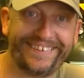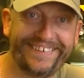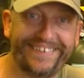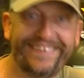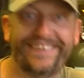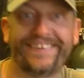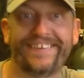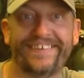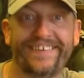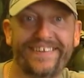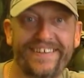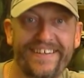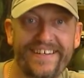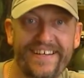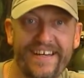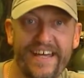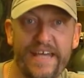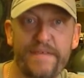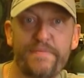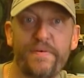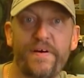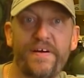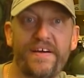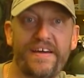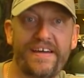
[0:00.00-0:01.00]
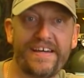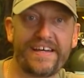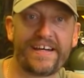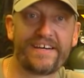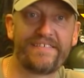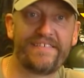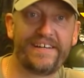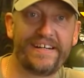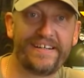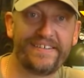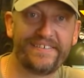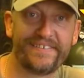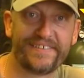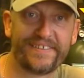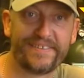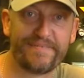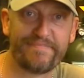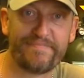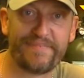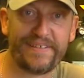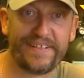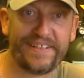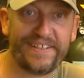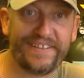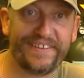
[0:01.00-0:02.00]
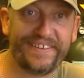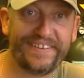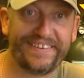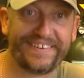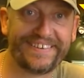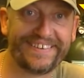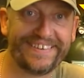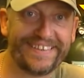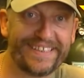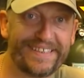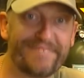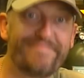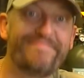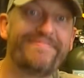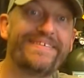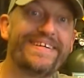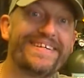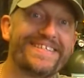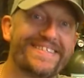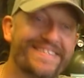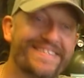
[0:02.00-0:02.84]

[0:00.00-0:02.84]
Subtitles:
Oh, he might hang around and be a nuisance, bless